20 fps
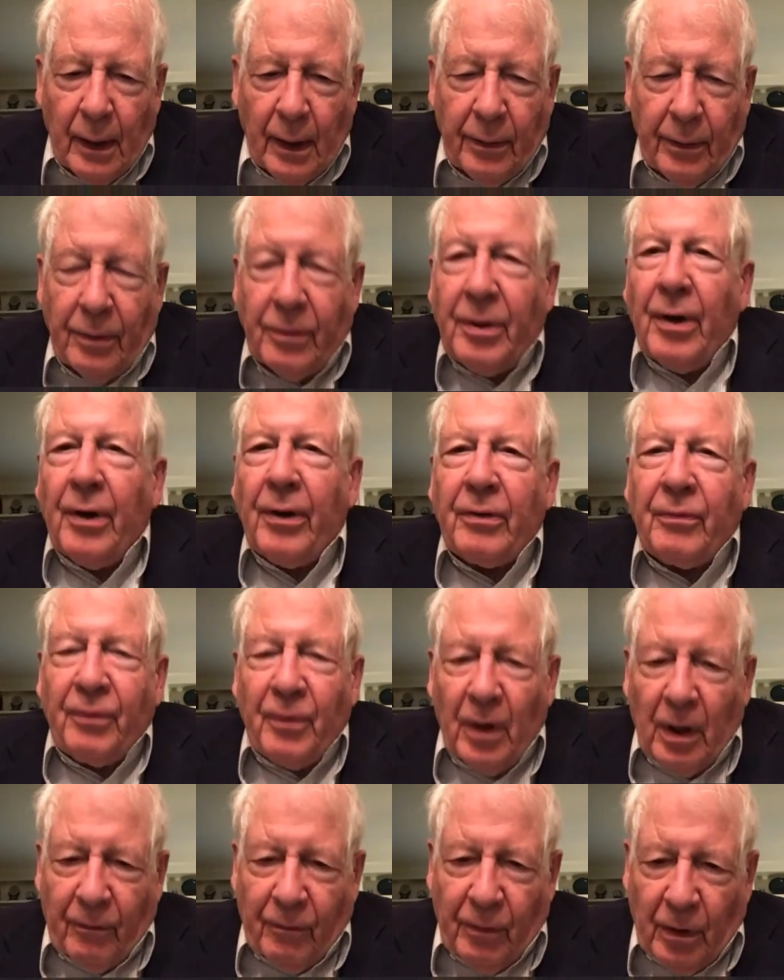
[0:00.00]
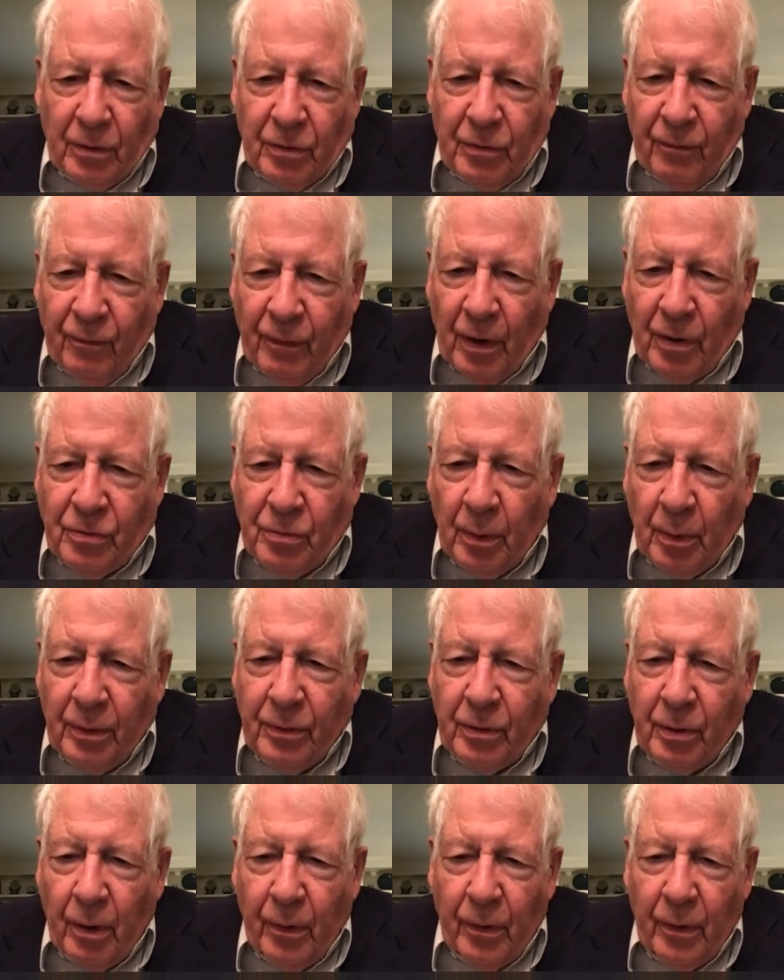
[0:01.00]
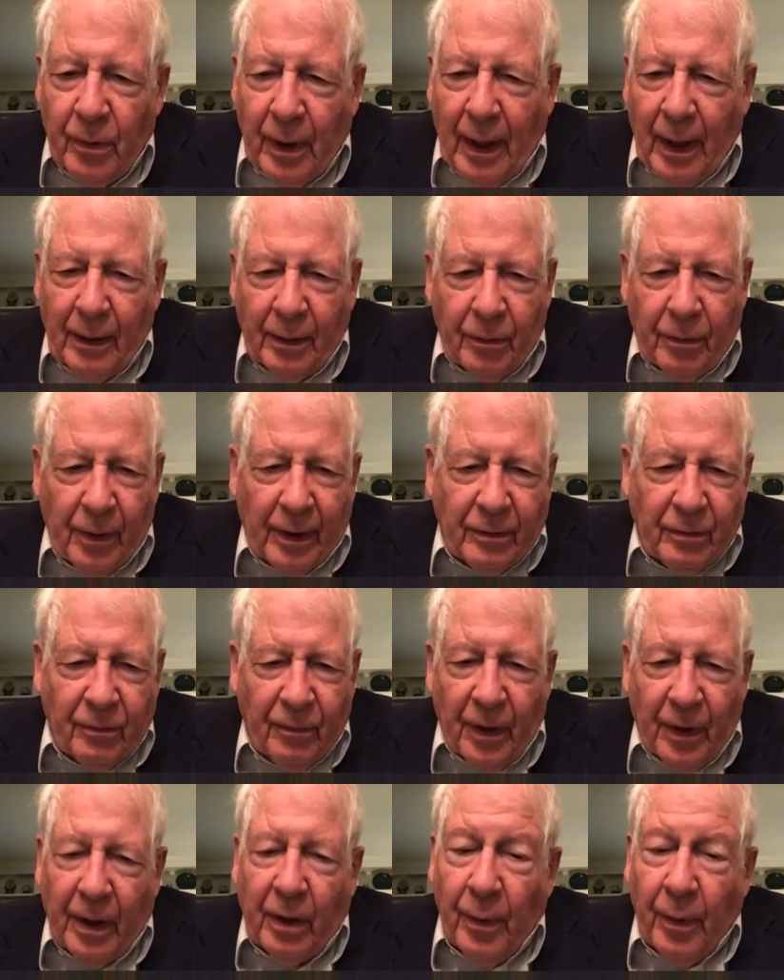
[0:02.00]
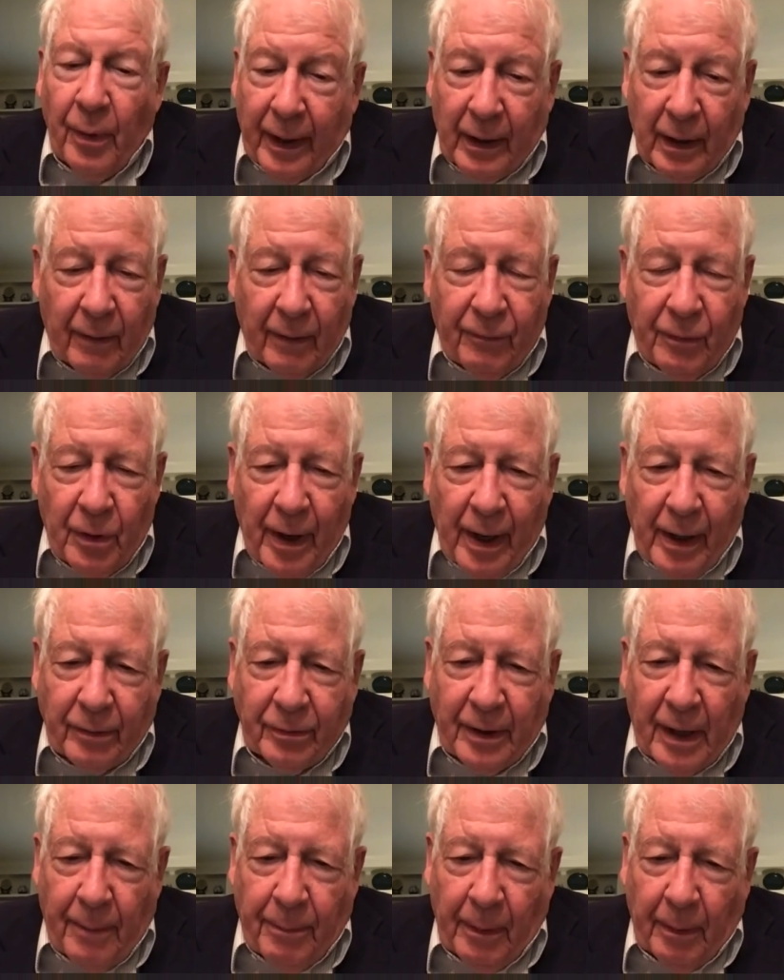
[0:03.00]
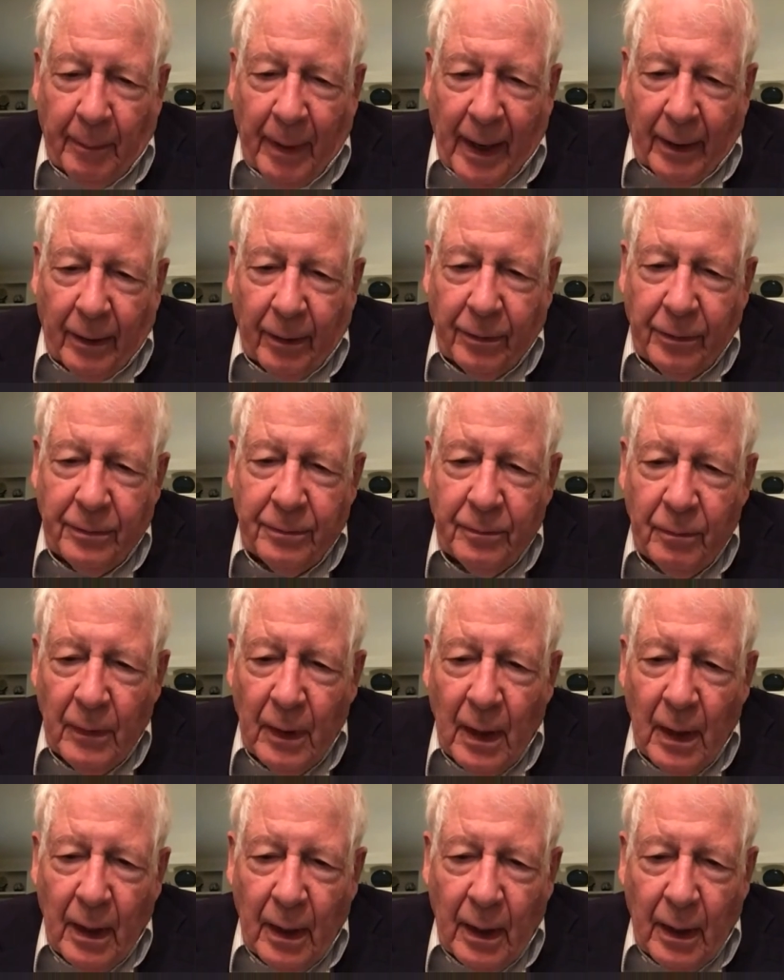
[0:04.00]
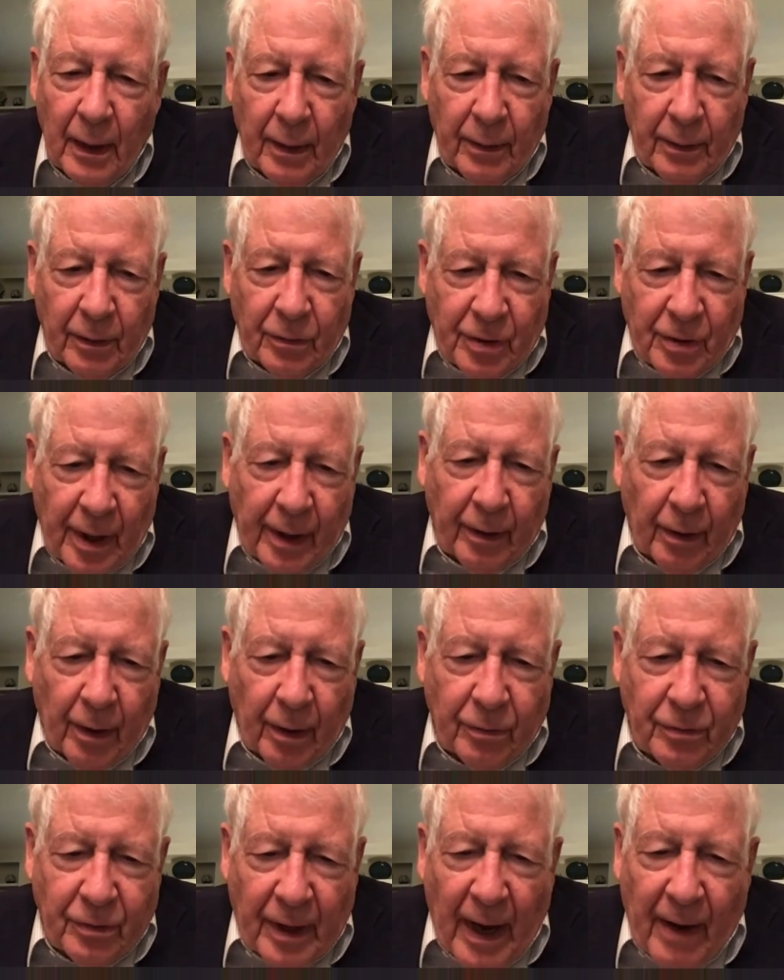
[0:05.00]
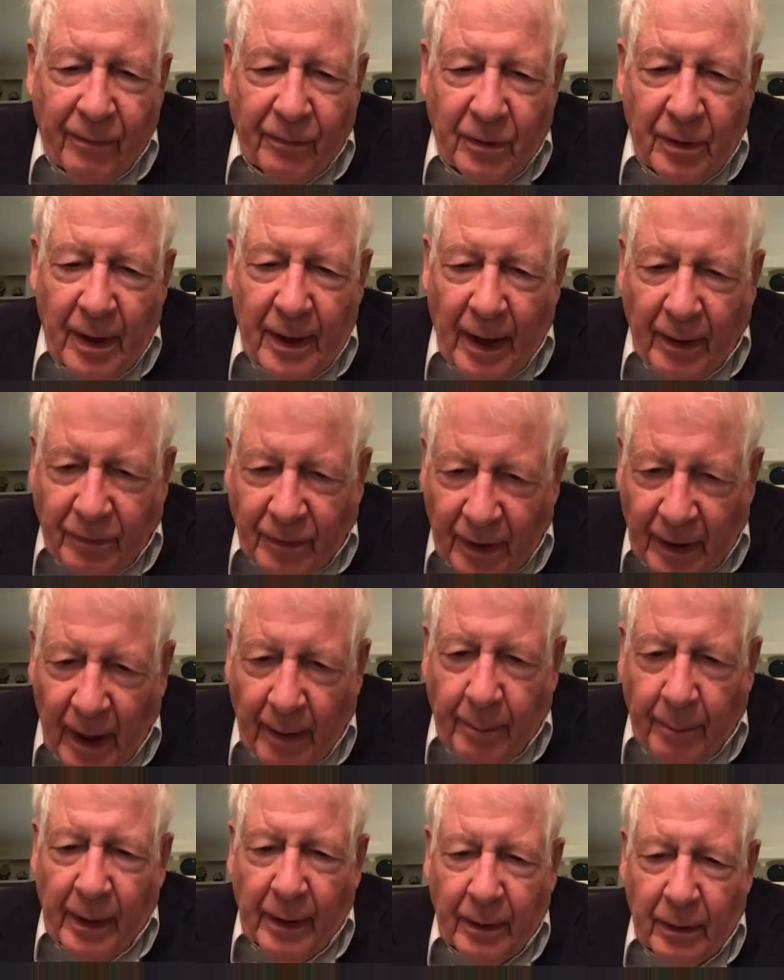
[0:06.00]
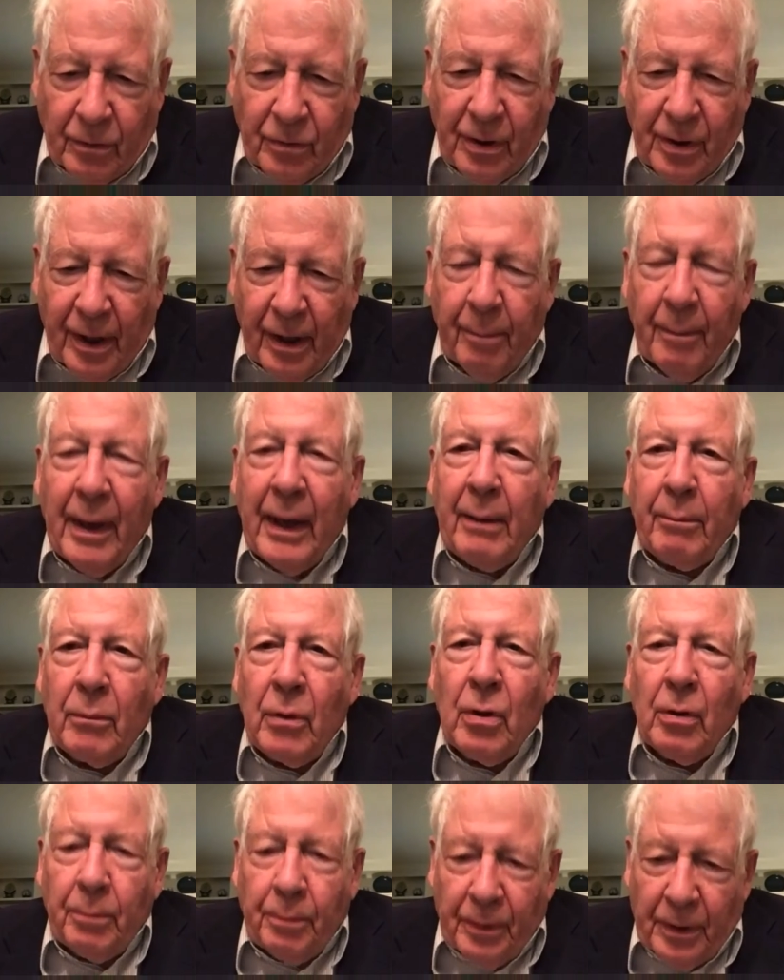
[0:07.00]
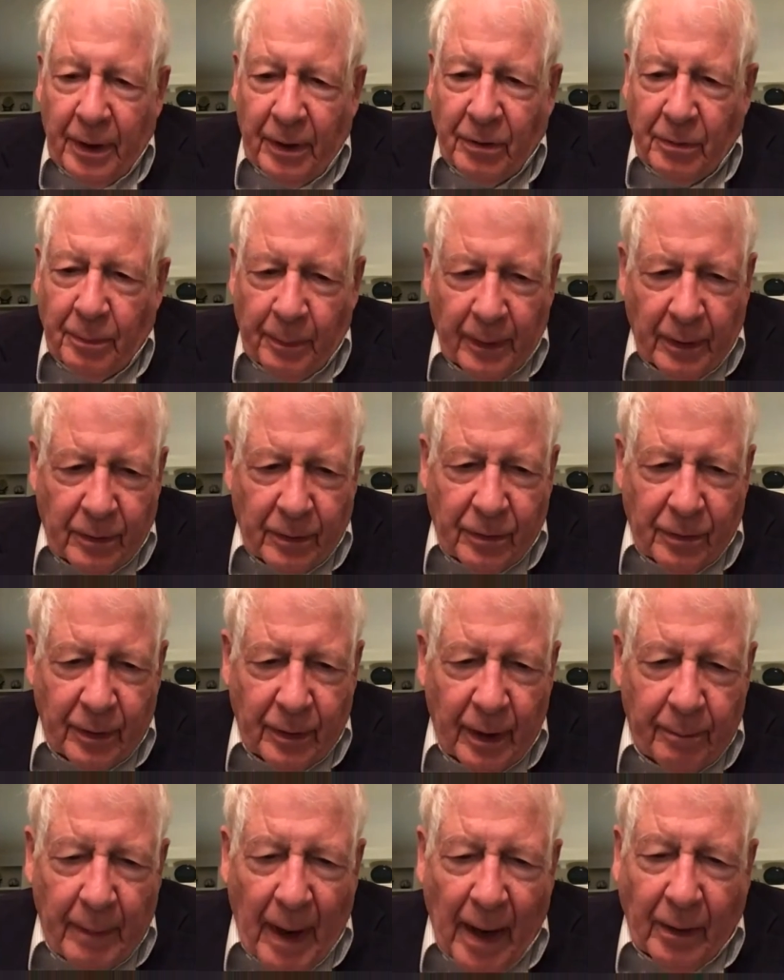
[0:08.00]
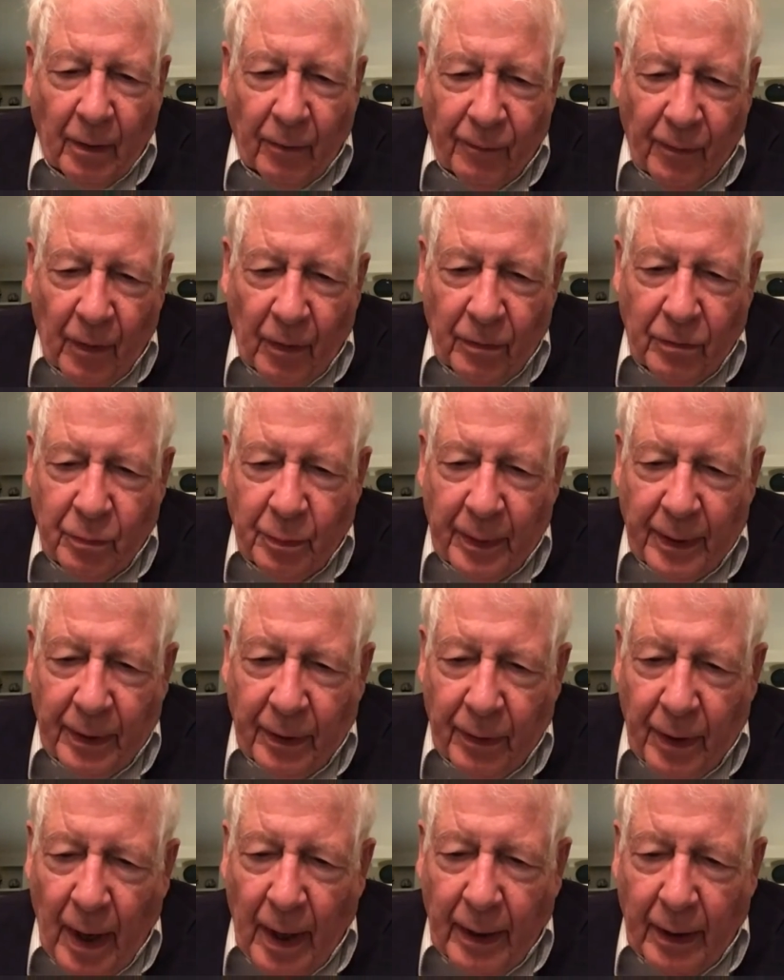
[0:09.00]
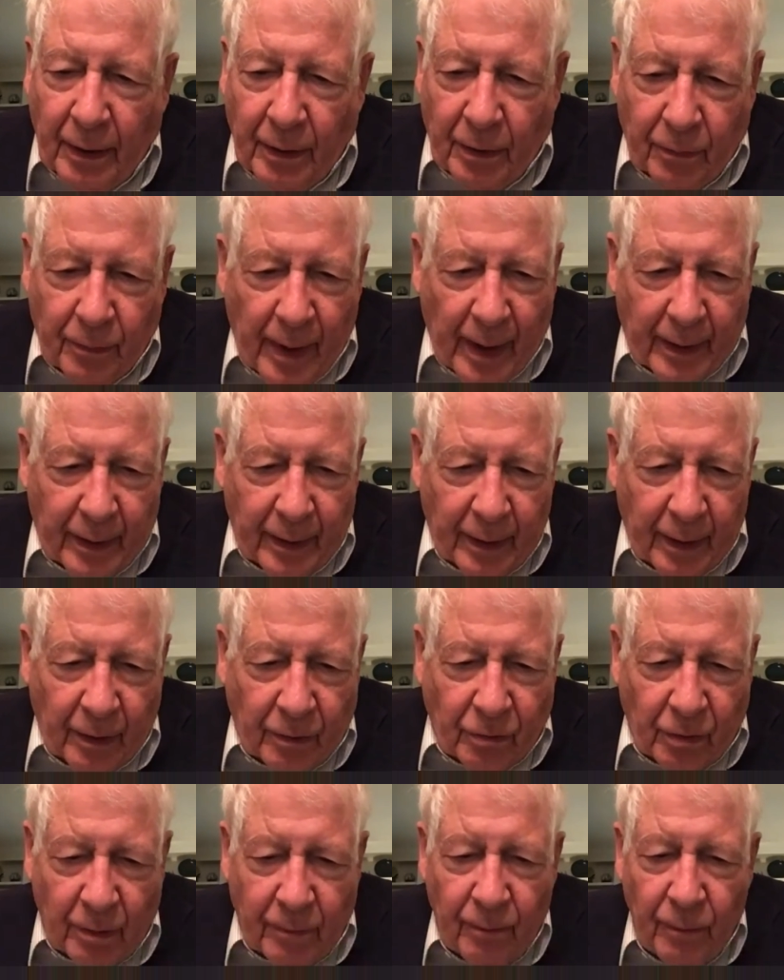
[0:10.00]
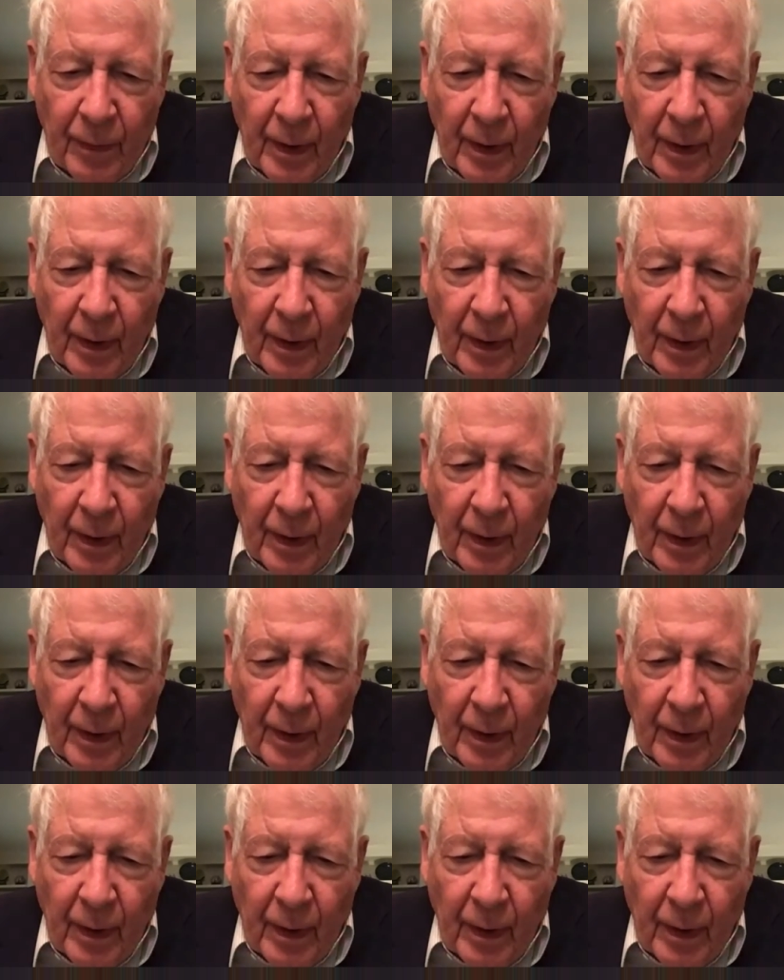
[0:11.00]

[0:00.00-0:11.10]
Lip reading: This hearing is fully virtual, so I'll address very quickly a few housekeeping matters. The chair or staff designated by the chair may mute participants' microphones when they're not under recognition